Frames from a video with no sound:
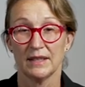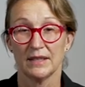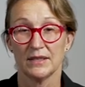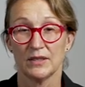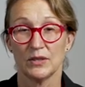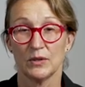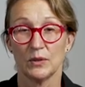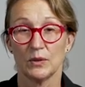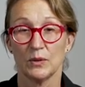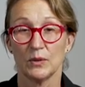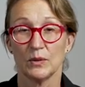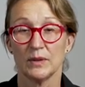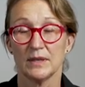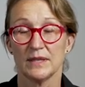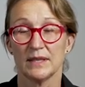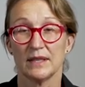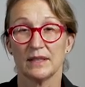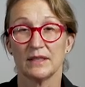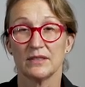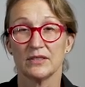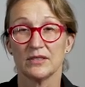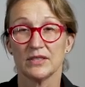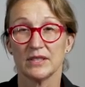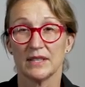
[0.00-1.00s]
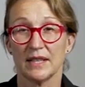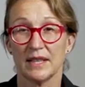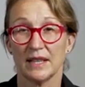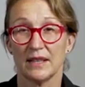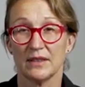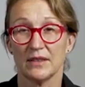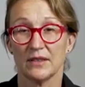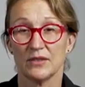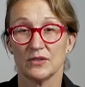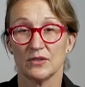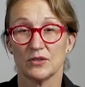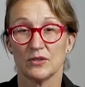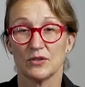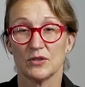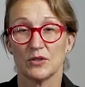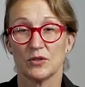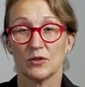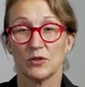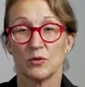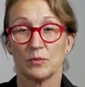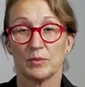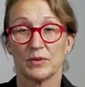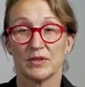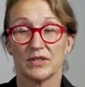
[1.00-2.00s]
two, to understand the
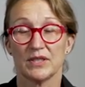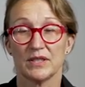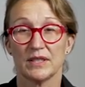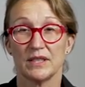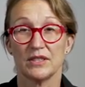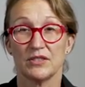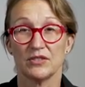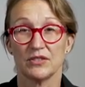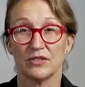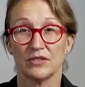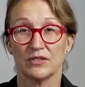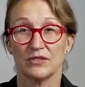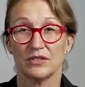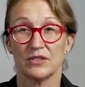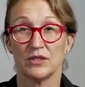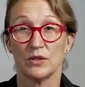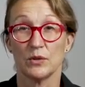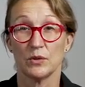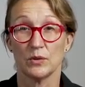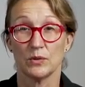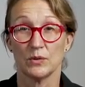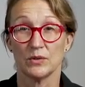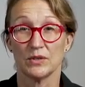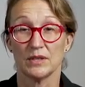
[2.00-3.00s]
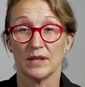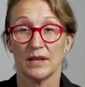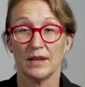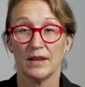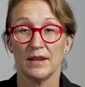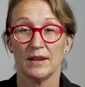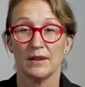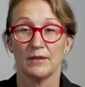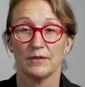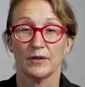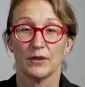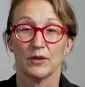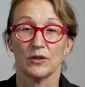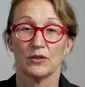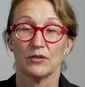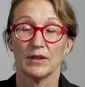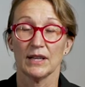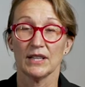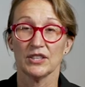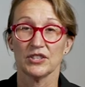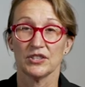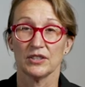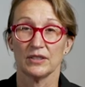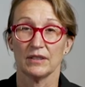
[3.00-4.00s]
surgical procedures used for
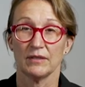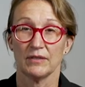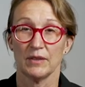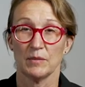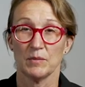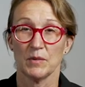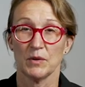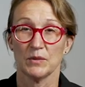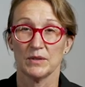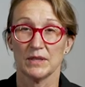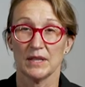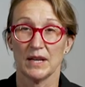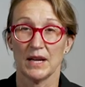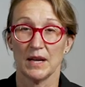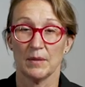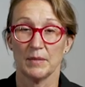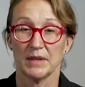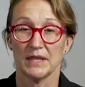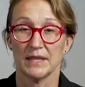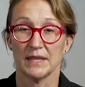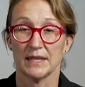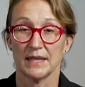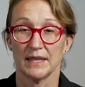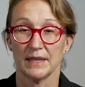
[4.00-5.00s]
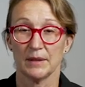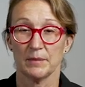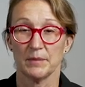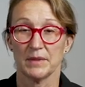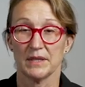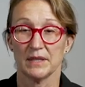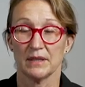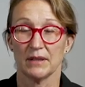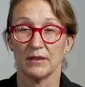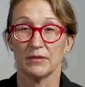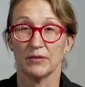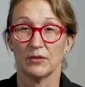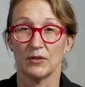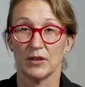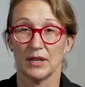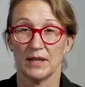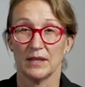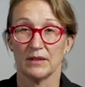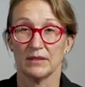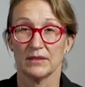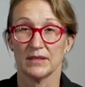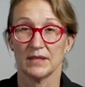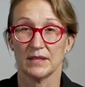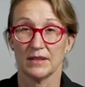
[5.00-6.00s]
correction of the most common types of
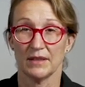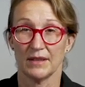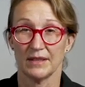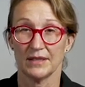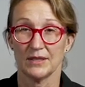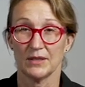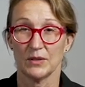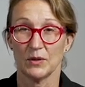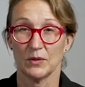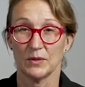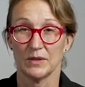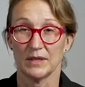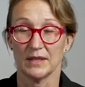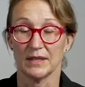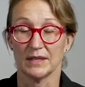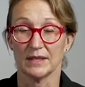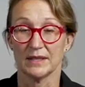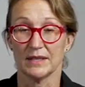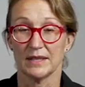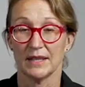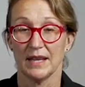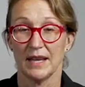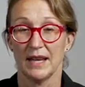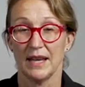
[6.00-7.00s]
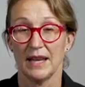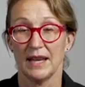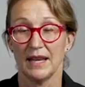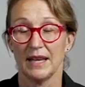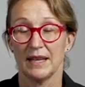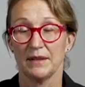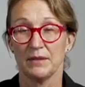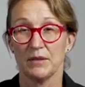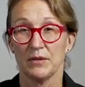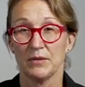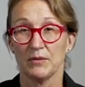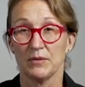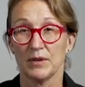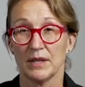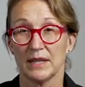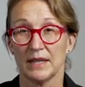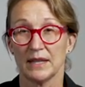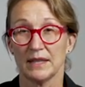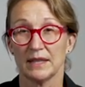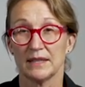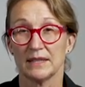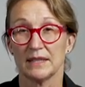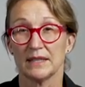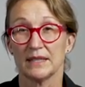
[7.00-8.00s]
craniosynostosis, and
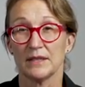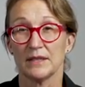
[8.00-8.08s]
three, to